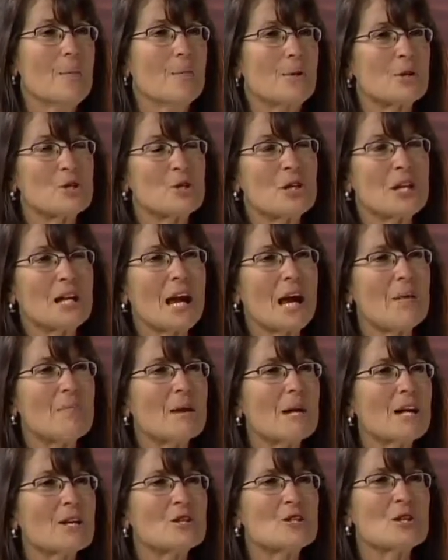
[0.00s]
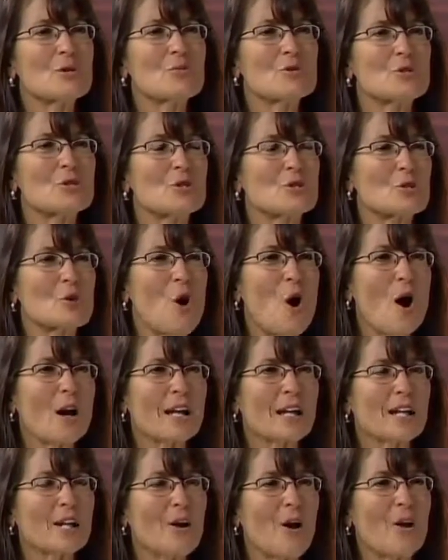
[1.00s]
But she came in and she was just
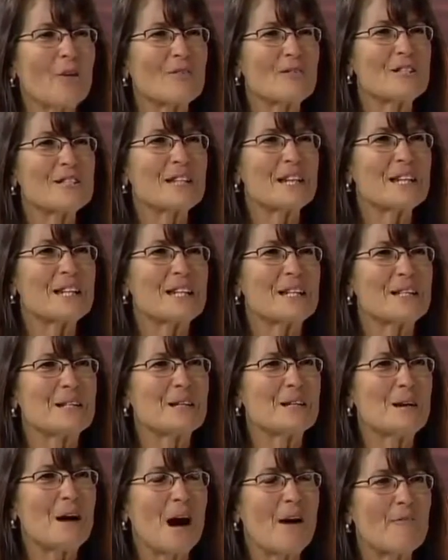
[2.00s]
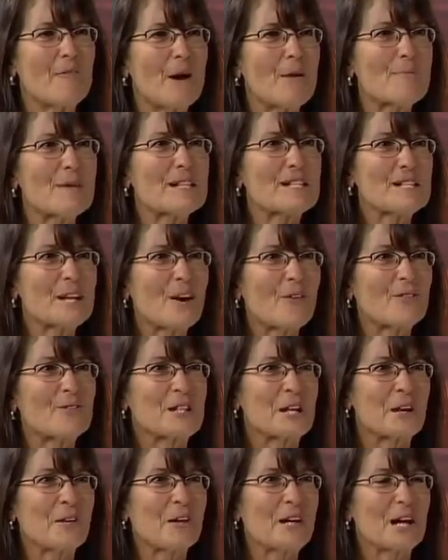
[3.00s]
talking, and all of a sudden, I found myself
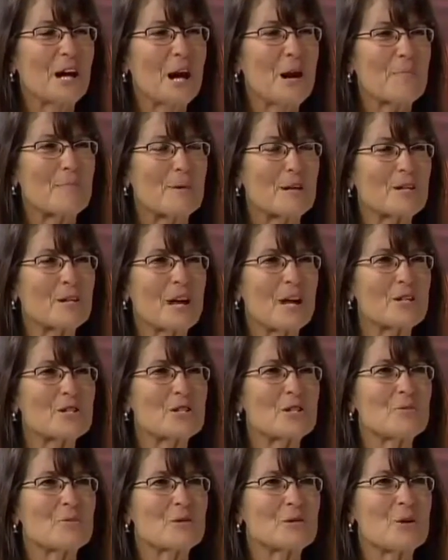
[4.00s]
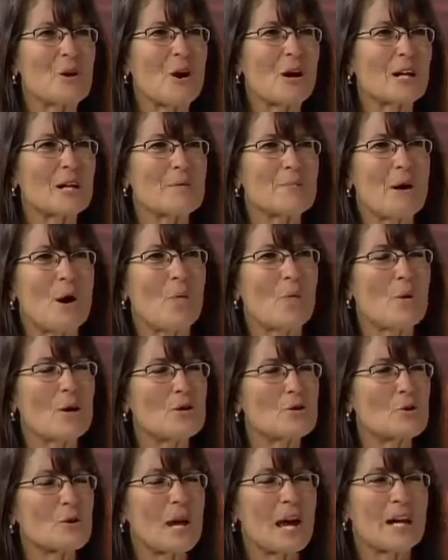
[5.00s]
tearing up as, as she was talking about about
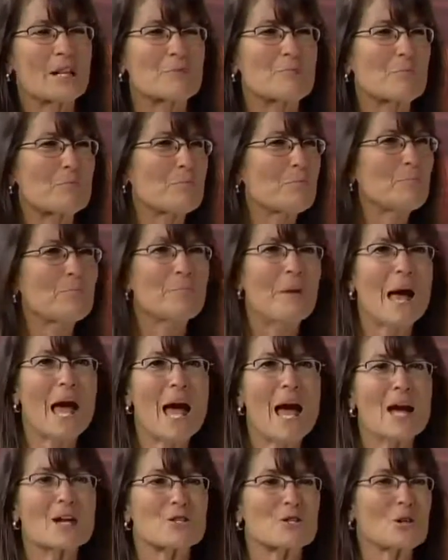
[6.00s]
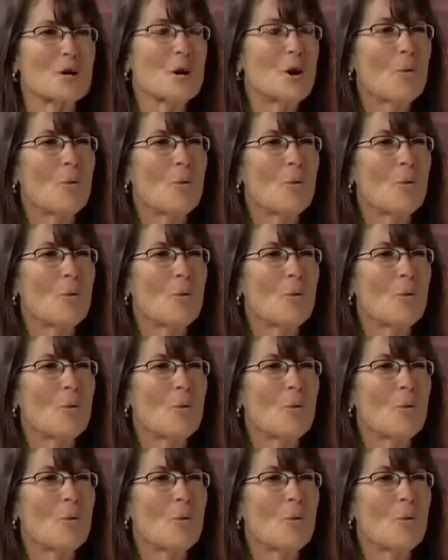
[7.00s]
when's your last match,